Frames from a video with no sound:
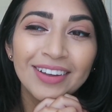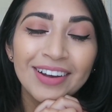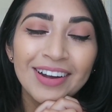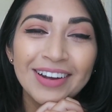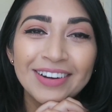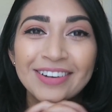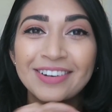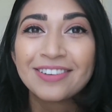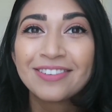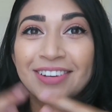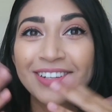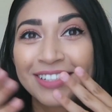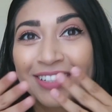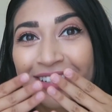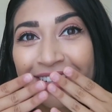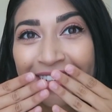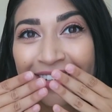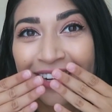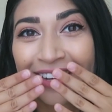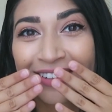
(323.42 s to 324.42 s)
I don't know if I should
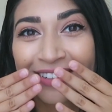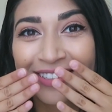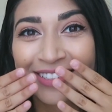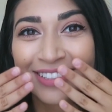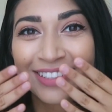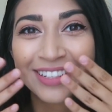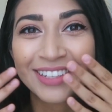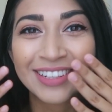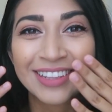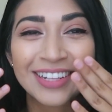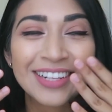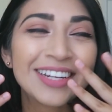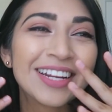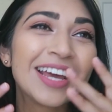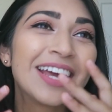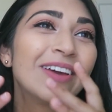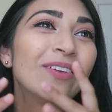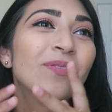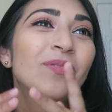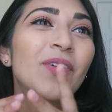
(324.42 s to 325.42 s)
announce the
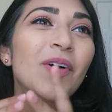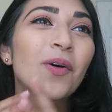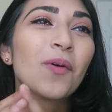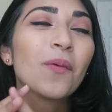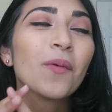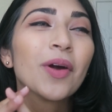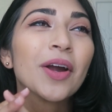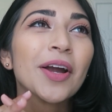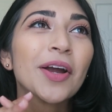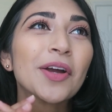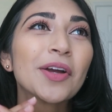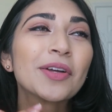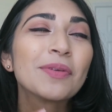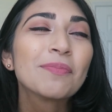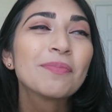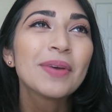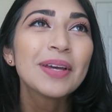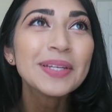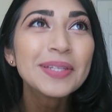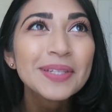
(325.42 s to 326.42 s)
name, but we're
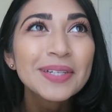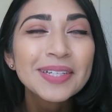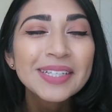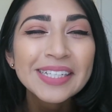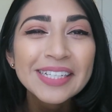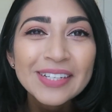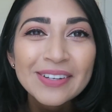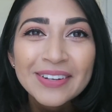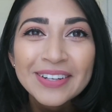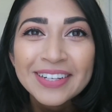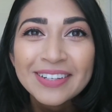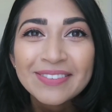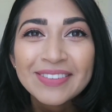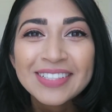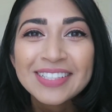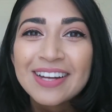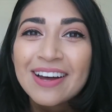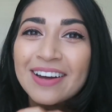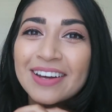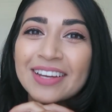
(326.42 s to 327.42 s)
basically going to be
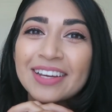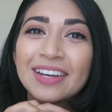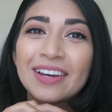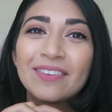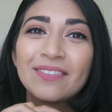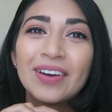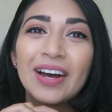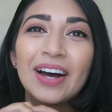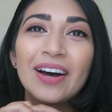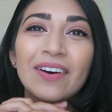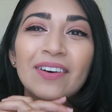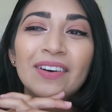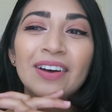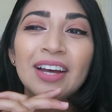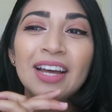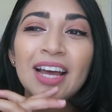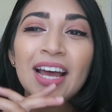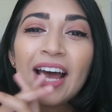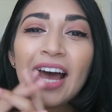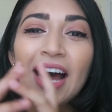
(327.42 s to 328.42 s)
talking about
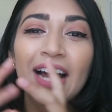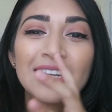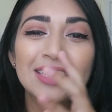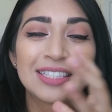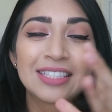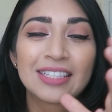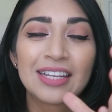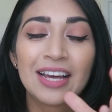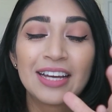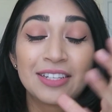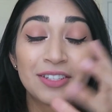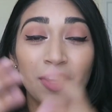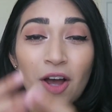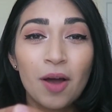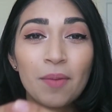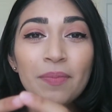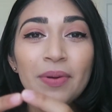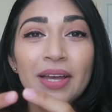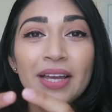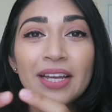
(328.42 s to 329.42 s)
a
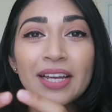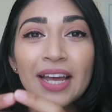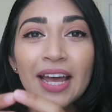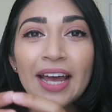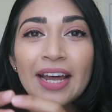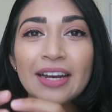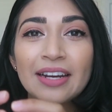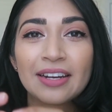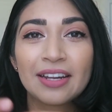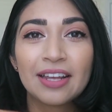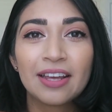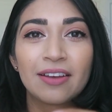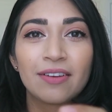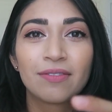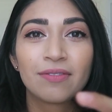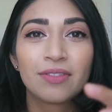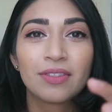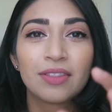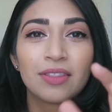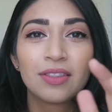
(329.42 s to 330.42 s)
topic and
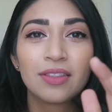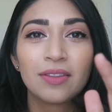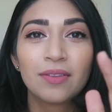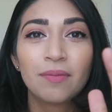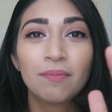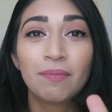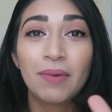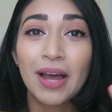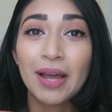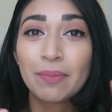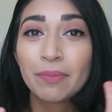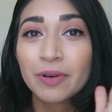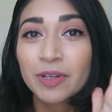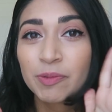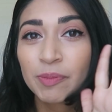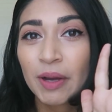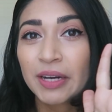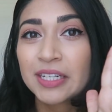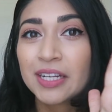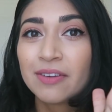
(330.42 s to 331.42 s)
give my
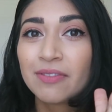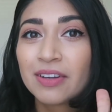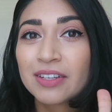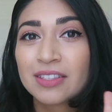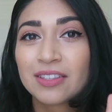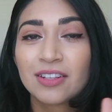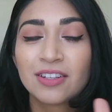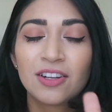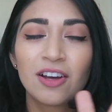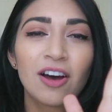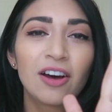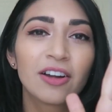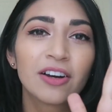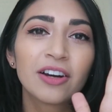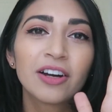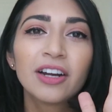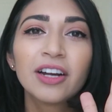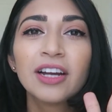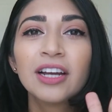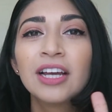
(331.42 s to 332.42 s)
perspective as the
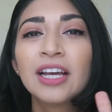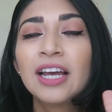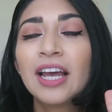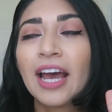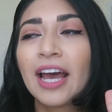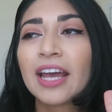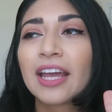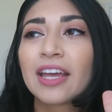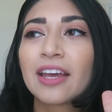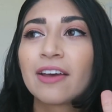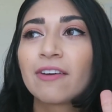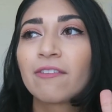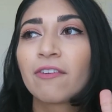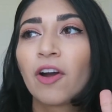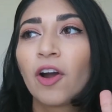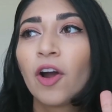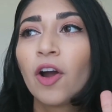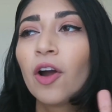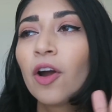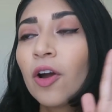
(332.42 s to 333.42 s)
daughter and give
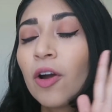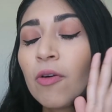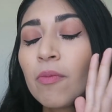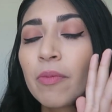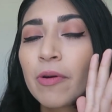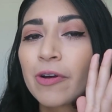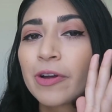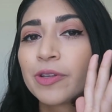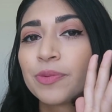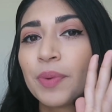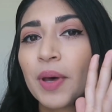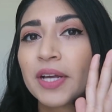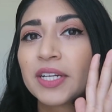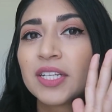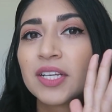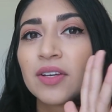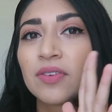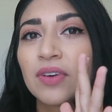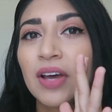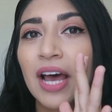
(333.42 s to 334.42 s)
her
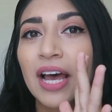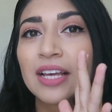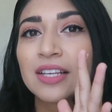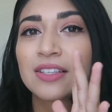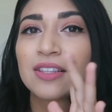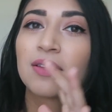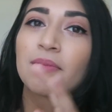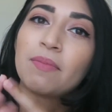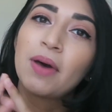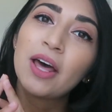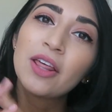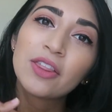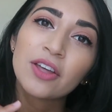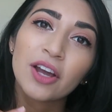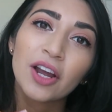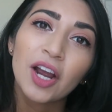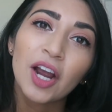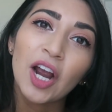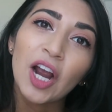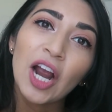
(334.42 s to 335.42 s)
perspective as the
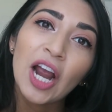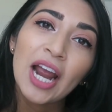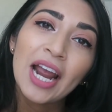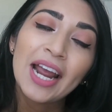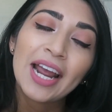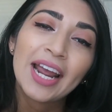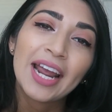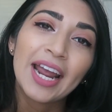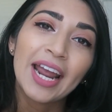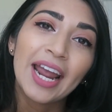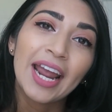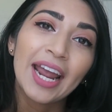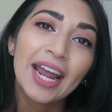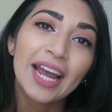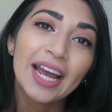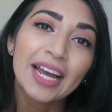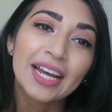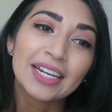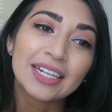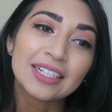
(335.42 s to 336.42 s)
mother,
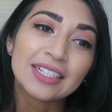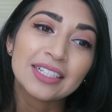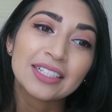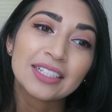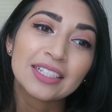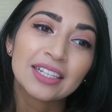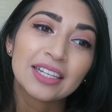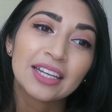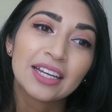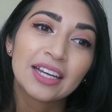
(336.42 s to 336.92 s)
and